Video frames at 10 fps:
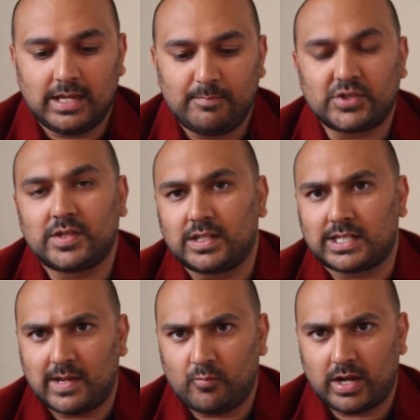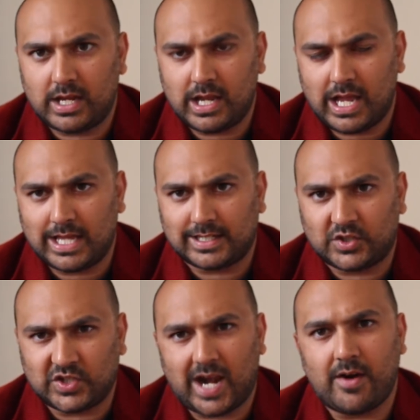much in the same way as
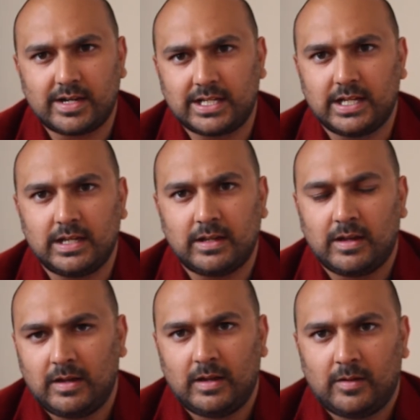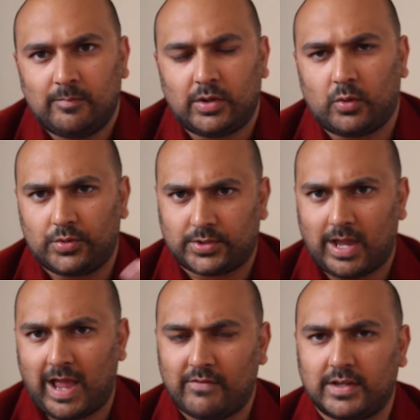a charity, but
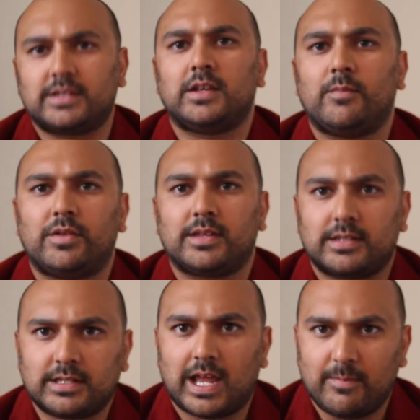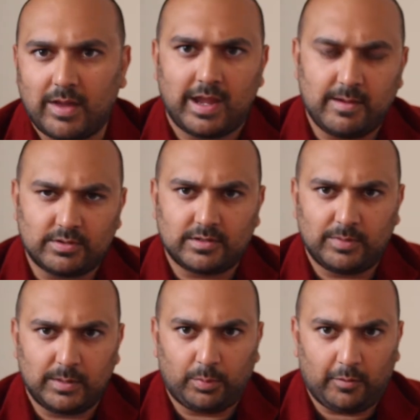also having some of the same aims to
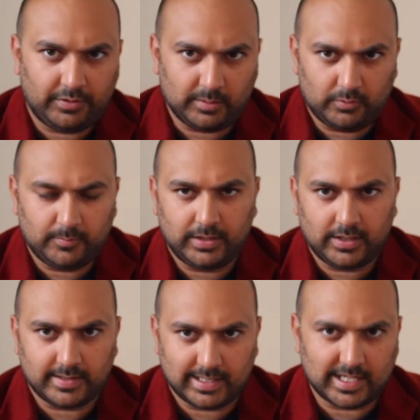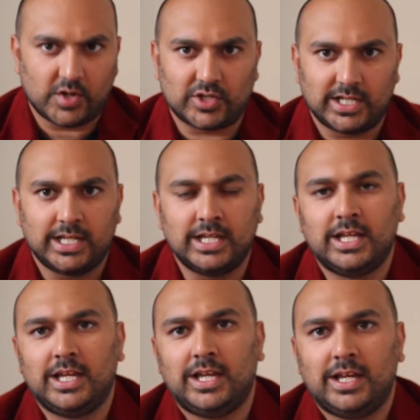be profitable, because essentially
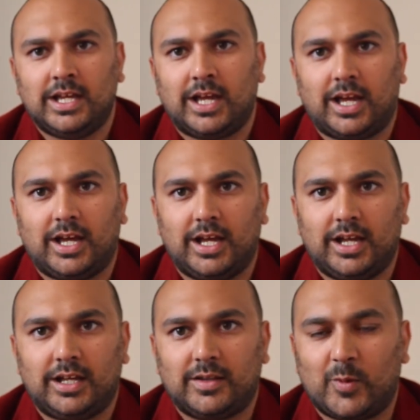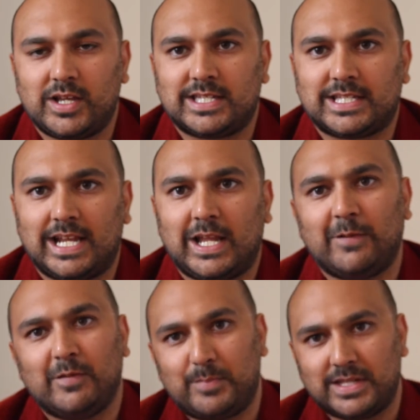the way to stay
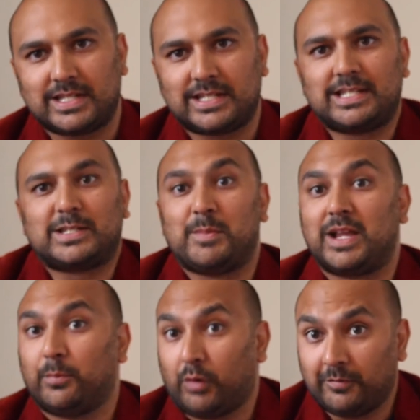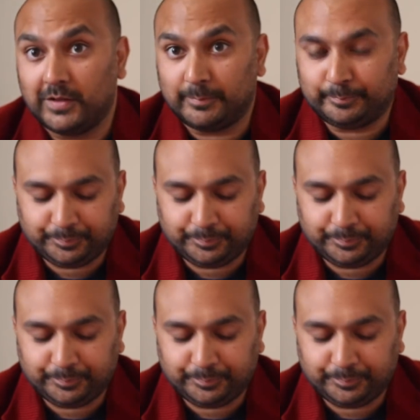alive in business is to make a profit.